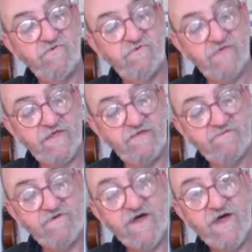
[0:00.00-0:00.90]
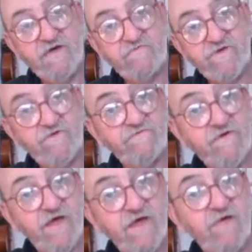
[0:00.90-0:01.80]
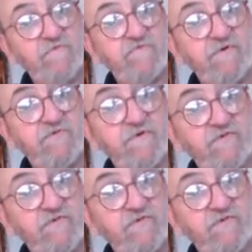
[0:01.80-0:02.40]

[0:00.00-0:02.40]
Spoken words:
3 5 5 5 3 3